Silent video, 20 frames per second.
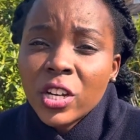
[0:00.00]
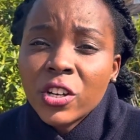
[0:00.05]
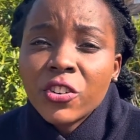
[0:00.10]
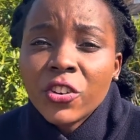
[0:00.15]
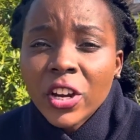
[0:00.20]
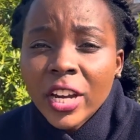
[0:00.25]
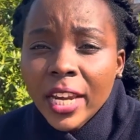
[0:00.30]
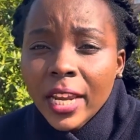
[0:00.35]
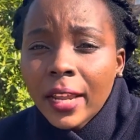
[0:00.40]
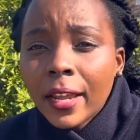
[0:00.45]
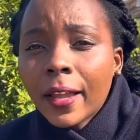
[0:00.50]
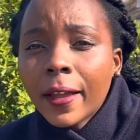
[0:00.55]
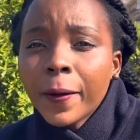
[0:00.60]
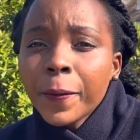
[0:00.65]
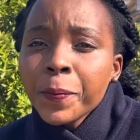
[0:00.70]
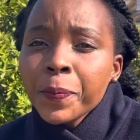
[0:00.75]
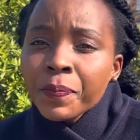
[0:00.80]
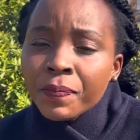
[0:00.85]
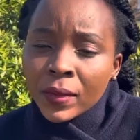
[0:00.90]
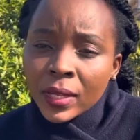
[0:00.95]

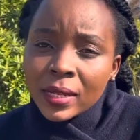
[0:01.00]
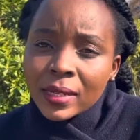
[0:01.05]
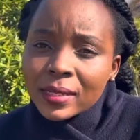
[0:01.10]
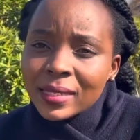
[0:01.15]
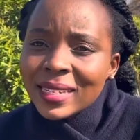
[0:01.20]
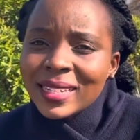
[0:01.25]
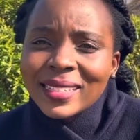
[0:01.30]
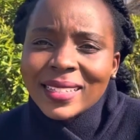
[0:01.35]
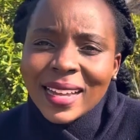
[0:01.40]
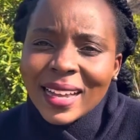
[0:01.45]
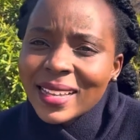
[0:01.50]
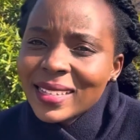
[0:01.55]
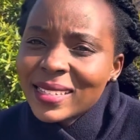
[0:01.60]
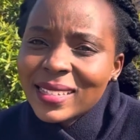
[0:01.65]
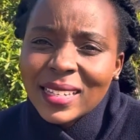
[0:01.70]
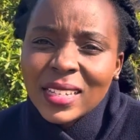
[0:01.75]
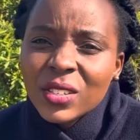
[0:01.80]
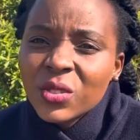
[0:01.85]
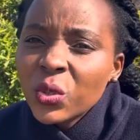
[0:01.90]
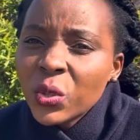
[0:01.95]
training
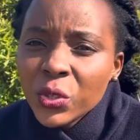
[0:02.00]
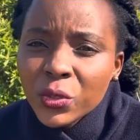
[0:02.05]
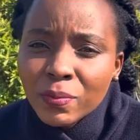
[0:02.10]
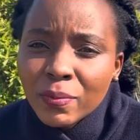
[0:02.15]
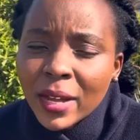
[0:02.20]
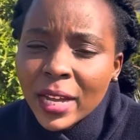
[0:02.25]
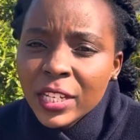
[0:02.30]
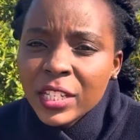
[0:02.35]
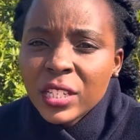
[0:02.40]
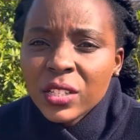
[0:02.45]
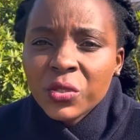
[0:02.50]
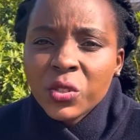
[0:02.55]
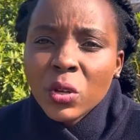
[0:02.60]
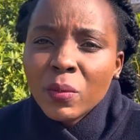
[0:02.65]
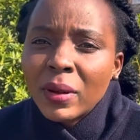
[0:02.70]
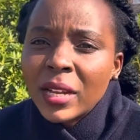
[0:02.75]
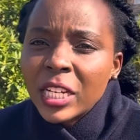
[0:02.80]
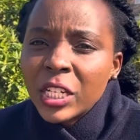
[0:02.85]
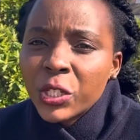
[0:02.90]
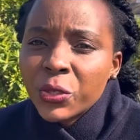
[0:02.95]
centers is not much. It's
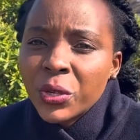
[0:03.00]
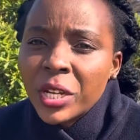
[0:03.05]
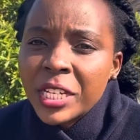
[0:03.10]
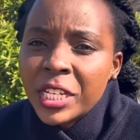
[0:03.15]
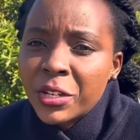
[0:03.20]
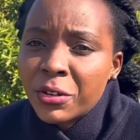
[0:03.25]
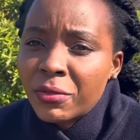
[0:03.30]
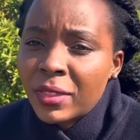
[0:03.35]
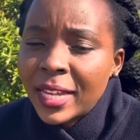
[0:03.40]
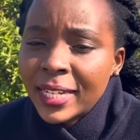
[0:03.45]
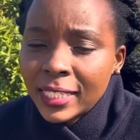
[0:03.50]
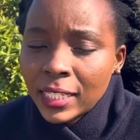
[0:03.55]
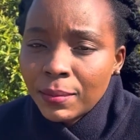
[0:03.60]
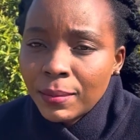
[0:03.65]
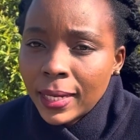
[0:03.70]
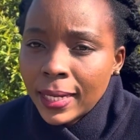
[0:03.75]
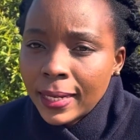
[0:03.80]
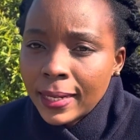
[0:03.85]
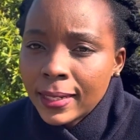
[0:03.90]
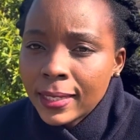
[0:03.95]
normally 20 to 30
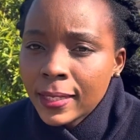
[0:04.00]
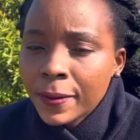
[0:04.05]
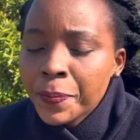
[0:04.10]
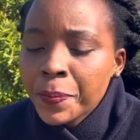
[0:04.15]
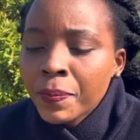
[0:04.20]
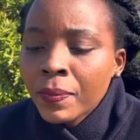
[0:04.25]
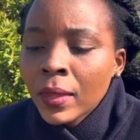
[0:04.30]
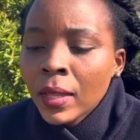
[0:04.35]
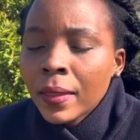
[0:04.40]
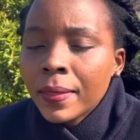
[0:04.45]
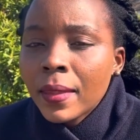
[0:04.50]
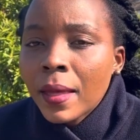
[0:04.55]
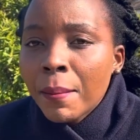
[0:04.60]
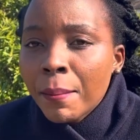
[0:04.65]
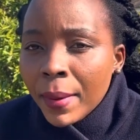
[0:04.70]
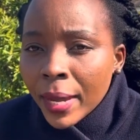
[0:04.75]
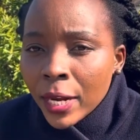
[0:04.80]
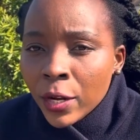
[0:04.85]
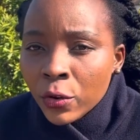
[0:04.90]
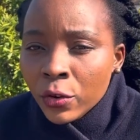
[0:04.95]
minutes. The
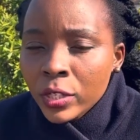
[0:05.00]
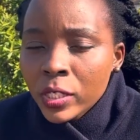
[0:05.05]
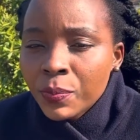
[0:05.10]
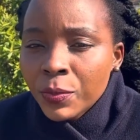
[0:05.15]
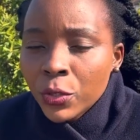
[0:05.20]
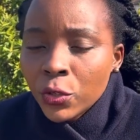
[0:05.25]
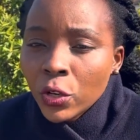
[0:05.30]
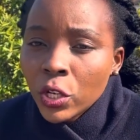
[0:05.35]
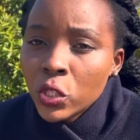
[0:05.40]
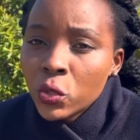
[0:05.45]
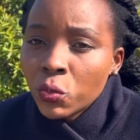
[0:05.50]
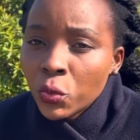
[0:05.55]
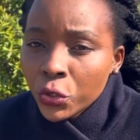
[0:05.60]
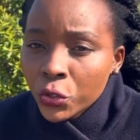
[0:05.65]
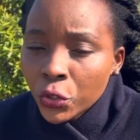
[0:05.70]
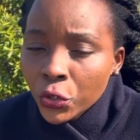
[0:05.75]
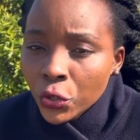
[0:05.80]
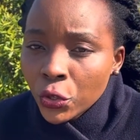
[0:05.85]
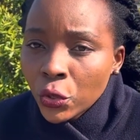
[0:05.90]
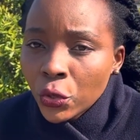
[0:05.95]
main hospital is
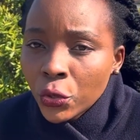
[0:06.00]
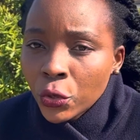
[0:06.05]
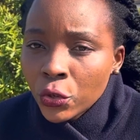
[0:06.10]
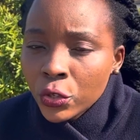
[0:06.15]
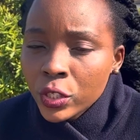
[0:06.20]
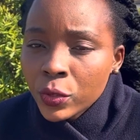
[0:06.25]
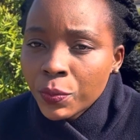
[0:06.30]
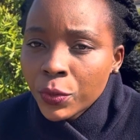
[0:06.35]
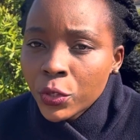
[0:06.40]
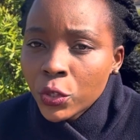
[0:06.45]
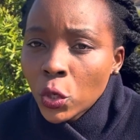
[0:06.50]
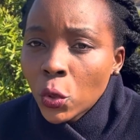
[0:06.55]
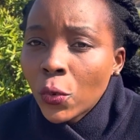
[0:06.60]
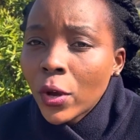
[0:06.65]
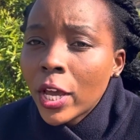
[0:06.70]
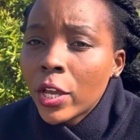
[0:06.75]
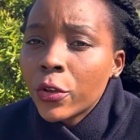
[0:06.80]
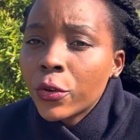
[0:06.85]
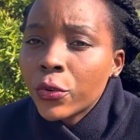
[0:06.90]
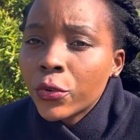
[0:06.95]
Wharton Lawn Hospital,
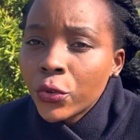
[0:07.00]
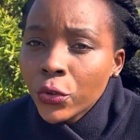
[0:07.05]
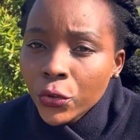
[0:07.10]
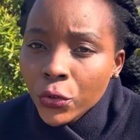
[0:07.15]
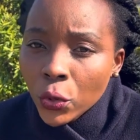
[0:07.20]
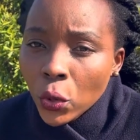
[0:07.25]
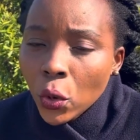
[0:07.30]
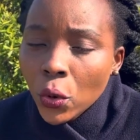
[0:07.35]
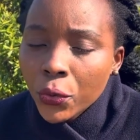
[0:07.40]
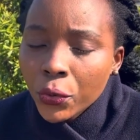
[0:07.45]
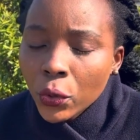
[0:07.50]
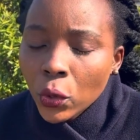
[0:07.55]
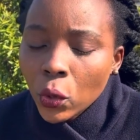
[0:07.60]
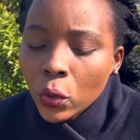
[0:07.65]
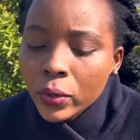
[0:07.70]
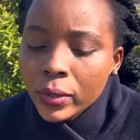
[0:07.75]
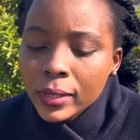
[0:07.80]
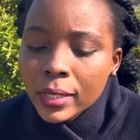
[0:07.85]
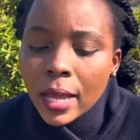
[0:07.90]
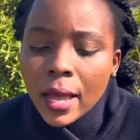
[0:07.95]
where you do your own
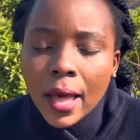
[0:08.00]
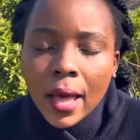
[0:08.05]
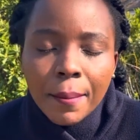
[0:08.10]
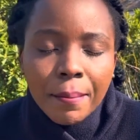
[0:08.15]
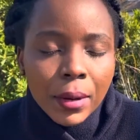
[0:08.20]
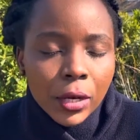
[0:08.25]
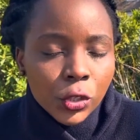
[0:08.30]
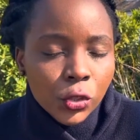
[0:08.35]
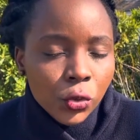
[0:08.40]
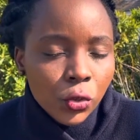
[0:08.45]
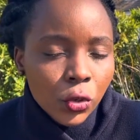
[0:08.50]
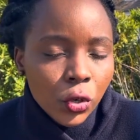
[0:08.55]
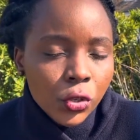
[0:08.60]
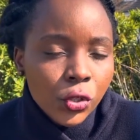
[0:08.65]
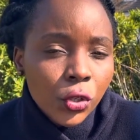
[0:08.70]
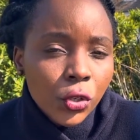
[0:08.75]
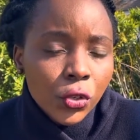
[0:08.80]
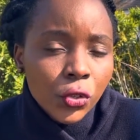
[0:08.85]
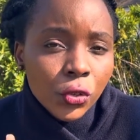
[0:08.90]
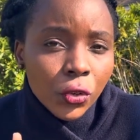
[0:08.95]
calls, but you will
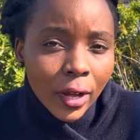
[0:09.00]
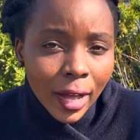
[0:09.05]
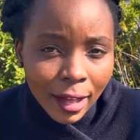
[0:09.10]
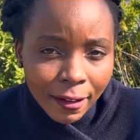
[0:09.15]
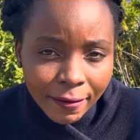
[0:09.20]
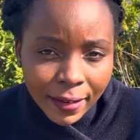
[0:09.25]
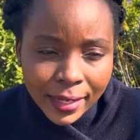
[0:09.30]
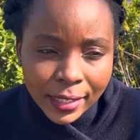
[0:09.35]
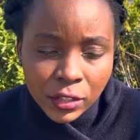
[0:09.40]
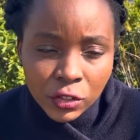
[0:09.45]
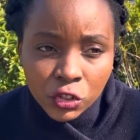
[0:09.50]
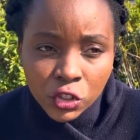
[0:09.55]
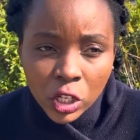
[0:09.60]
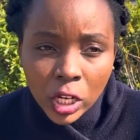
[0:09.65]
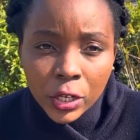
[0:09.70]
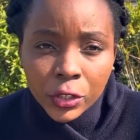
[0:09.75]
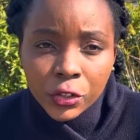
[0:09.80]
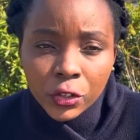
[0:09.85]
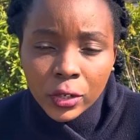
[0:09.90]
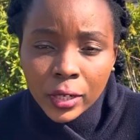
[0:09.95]
also do covers in
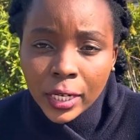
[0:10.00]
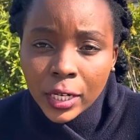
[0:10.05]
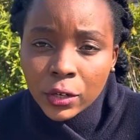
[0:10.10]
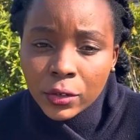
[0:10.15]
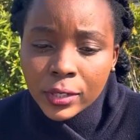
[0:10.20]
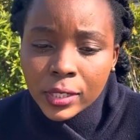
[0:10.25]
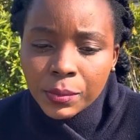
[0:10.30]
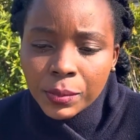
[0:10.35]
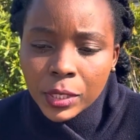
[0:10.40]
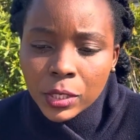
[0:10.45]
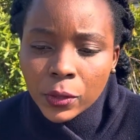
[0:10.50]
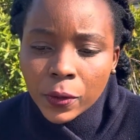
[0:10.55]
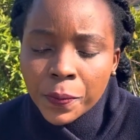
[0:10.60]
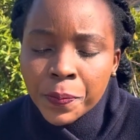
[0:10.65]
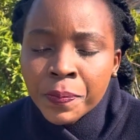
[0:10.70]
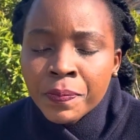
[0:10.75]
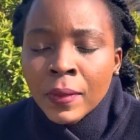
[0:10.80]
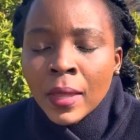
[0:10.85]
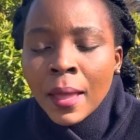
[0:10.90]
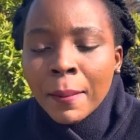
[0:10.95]
Charlton Lane Hospital.
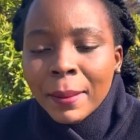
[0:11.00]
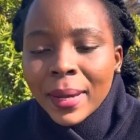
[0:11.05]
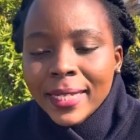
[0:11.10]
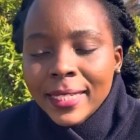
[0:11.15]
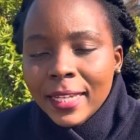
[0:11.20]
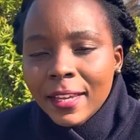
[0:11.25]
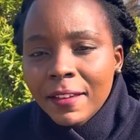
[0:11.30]
But